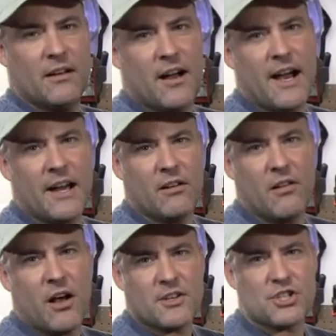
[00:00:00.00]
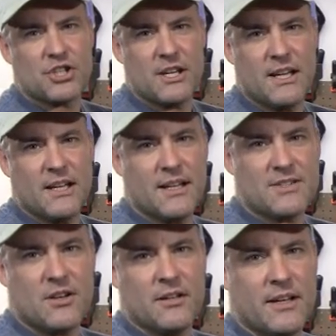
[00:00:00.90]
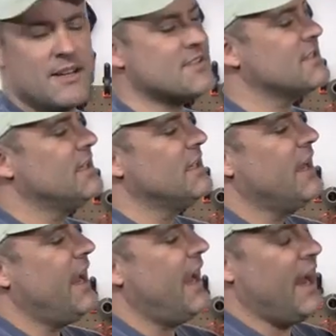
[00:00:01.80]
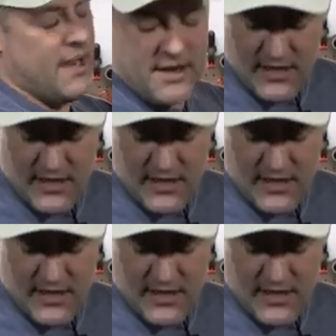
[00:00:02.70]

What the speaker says: high gloss sheen that's on these, and